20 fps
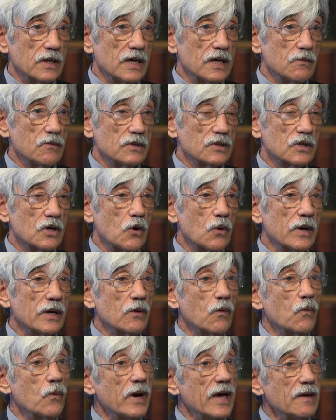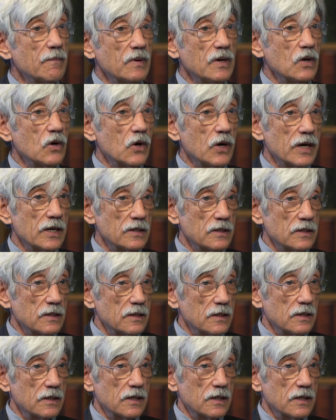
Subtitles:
He was going way beyond